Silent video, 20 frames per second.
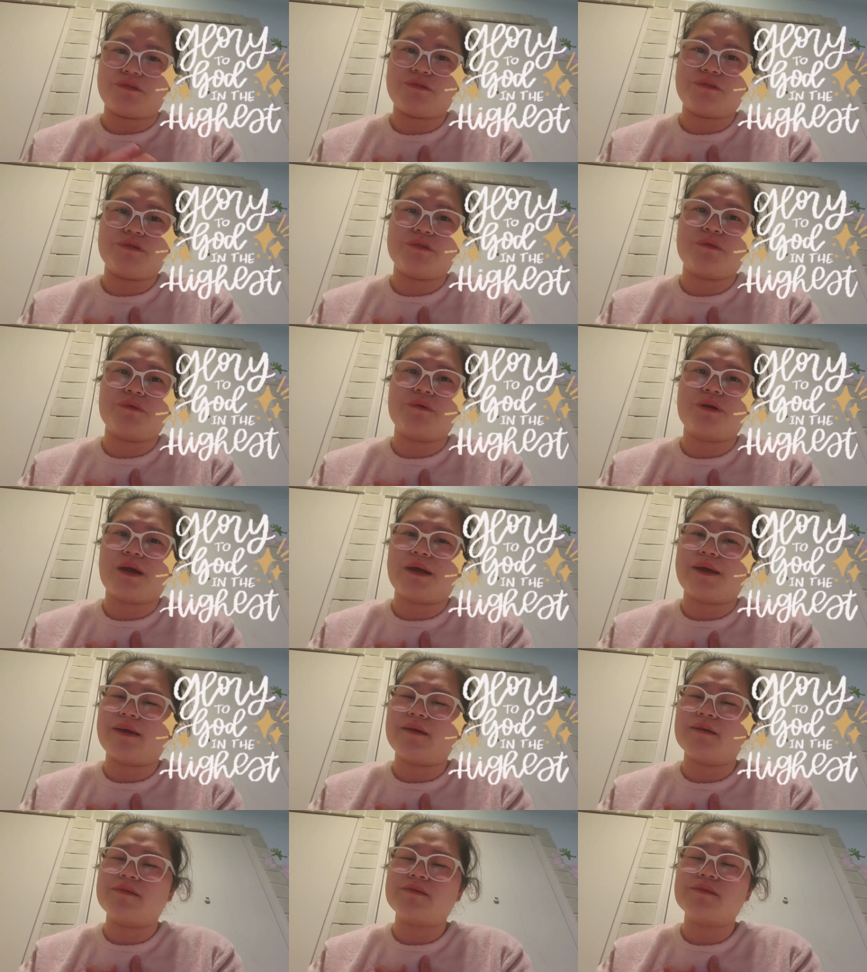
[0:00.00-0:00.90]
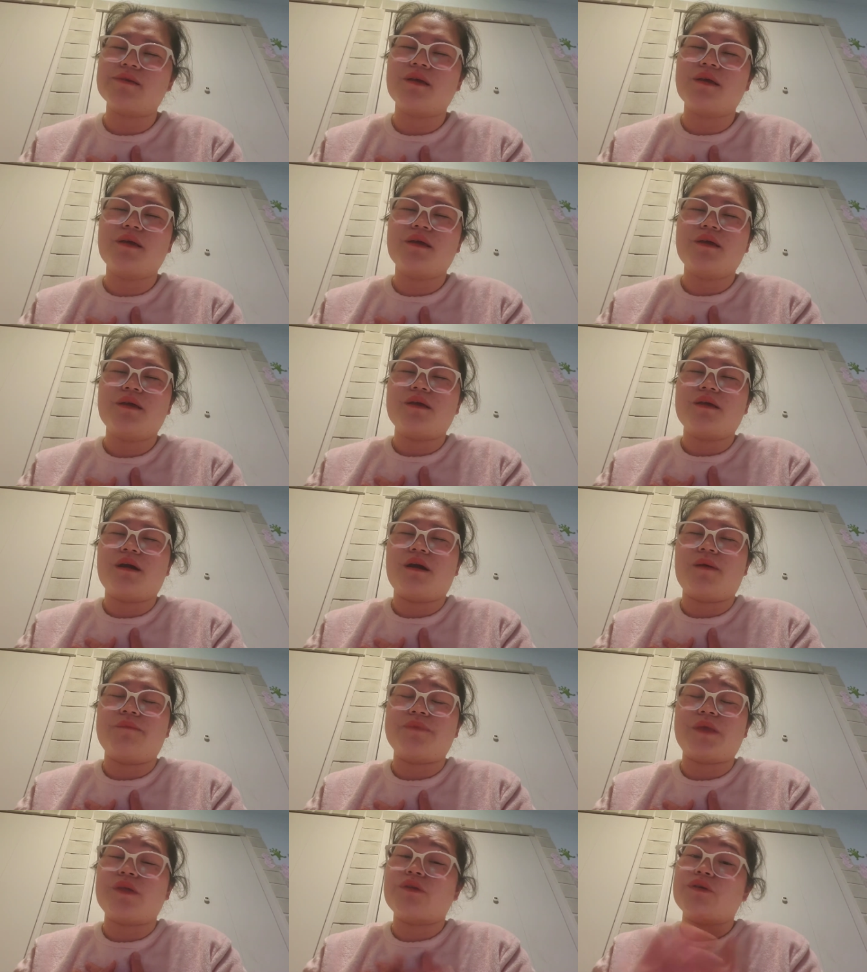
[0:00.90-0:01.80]
you know, guys.
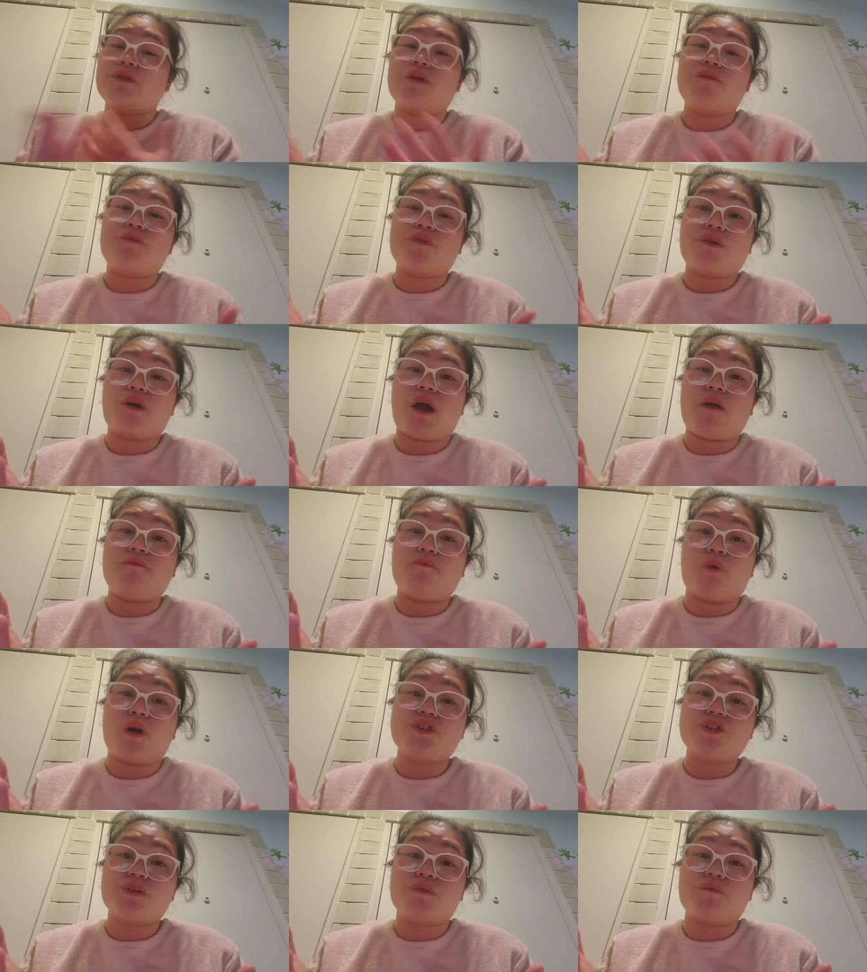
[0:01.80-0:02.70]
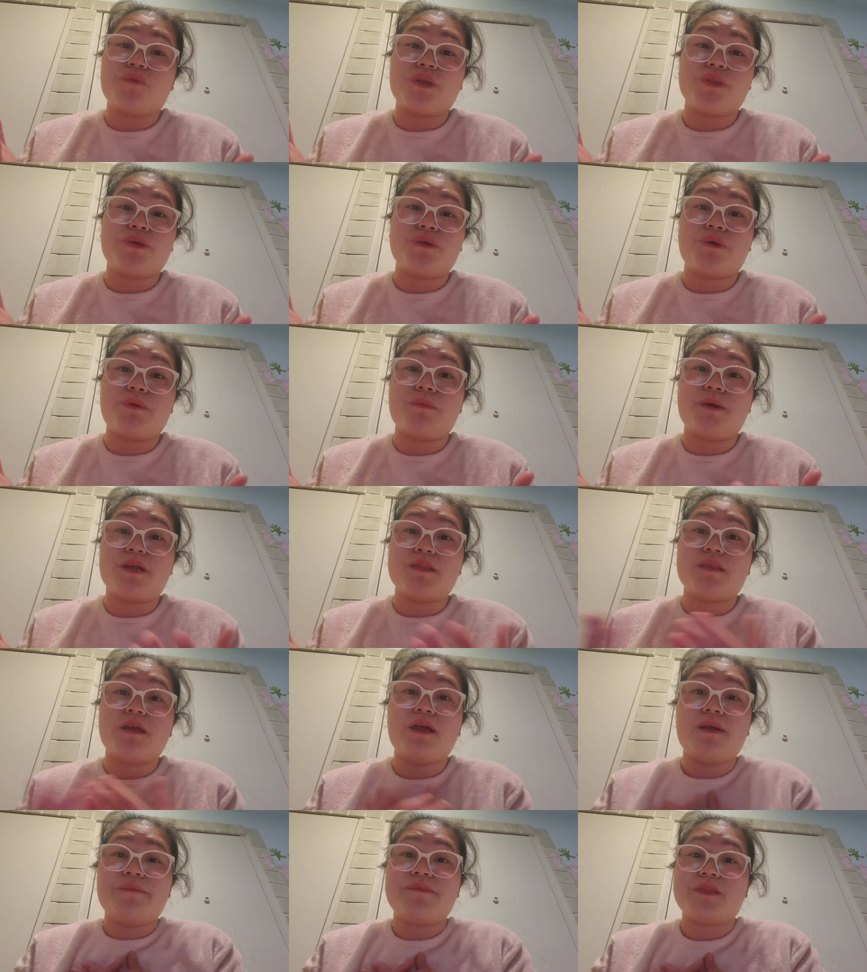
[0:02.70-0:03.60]
Um, I don't know if you have watched the video, but
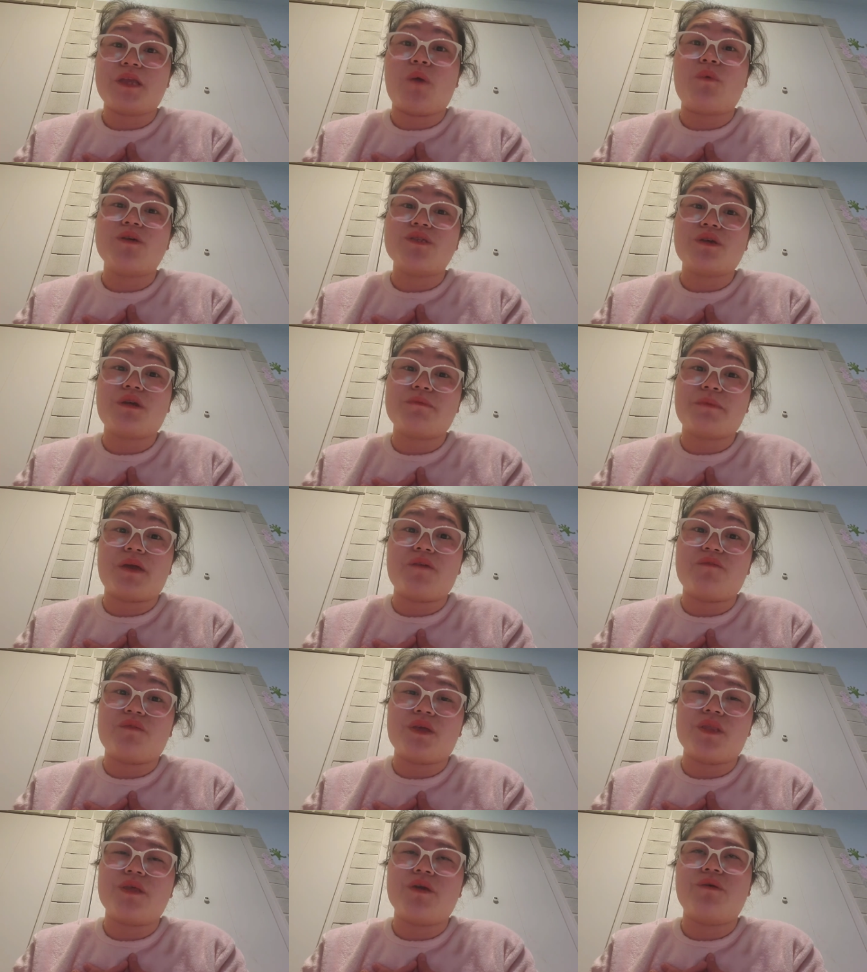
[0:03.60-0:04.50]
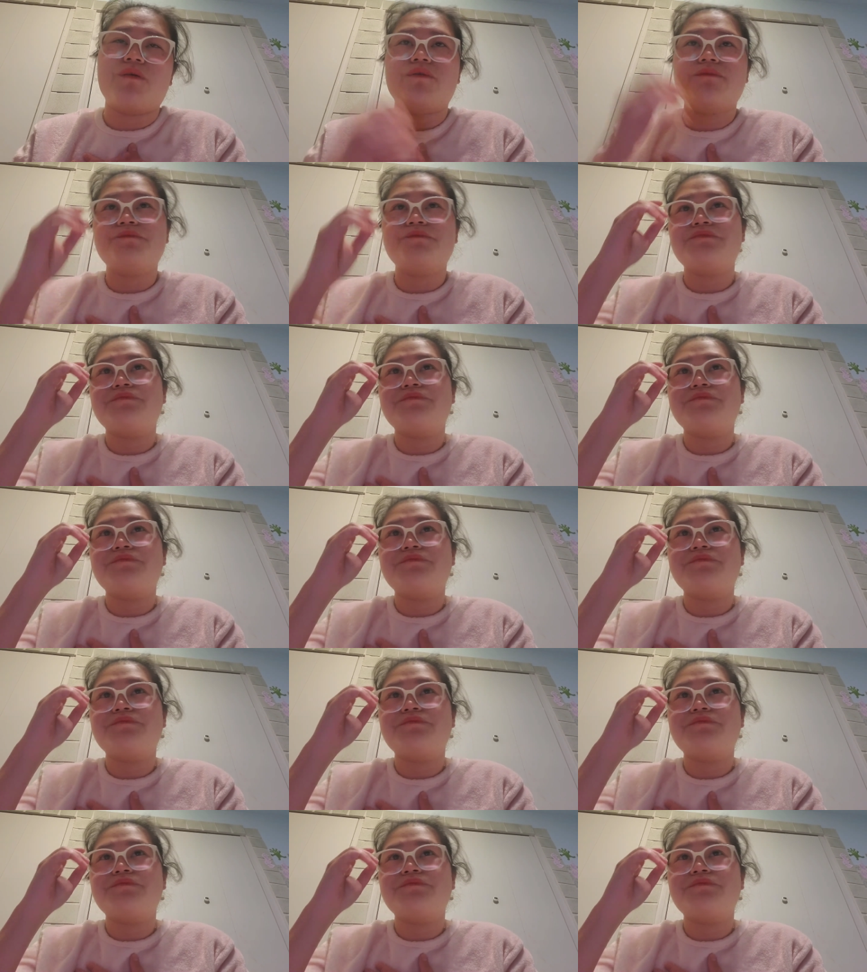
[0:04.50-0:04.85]
that was on my video.